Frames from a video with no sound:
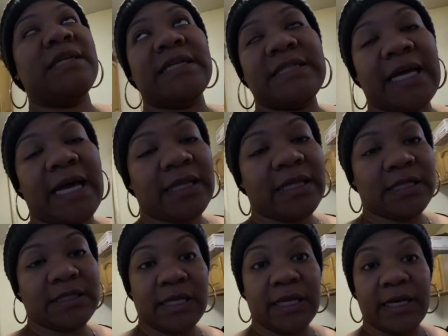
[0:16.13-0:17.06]

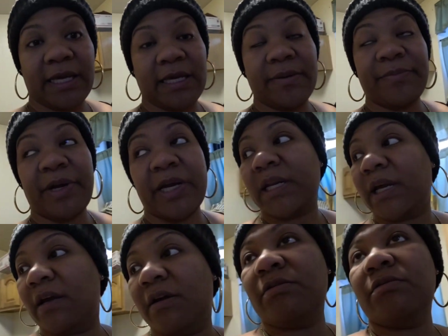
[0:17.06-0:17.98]
exactly 10 a.m. right
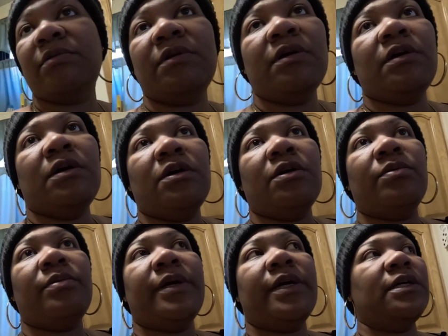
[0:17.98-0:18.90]
now.
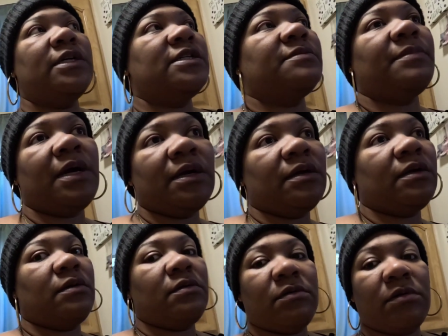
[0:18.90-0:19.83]
Where is
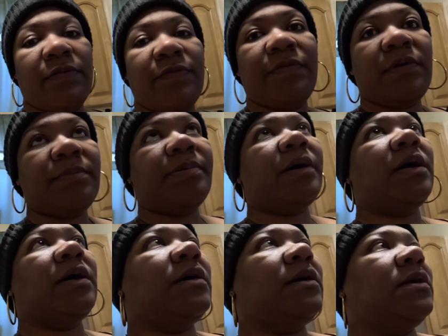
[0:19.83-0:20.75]
my coffee
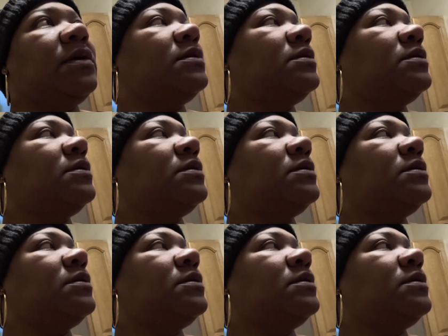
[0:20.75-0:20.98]
pot?